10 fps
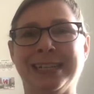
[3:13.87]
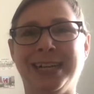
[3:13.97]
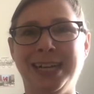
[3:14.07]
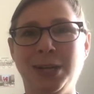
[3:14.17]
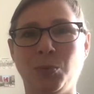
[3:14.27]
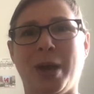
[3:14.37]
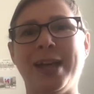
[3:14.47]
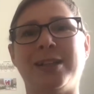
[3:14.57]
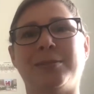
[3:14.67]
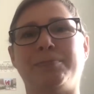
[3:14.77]
Oh,
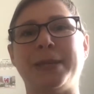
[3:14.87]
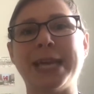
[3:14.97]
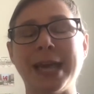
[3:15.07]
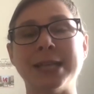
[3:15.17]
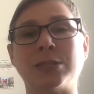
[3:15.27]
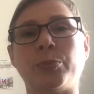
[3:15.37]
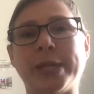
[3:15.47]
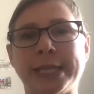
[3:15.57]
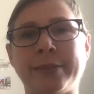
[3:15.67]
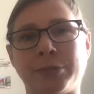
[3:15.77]
well, because we
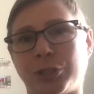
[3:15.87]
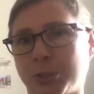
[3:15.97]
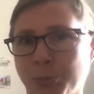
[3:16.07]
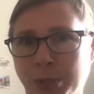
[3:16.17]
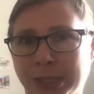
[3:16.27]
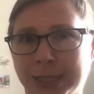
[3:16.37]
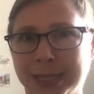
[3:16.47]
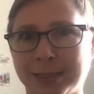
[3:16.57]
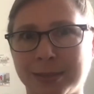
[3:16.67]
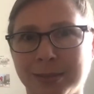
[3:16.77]
can never just print a
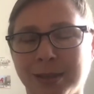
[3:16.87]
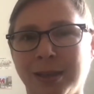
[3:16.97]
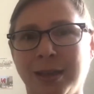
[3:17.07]
list.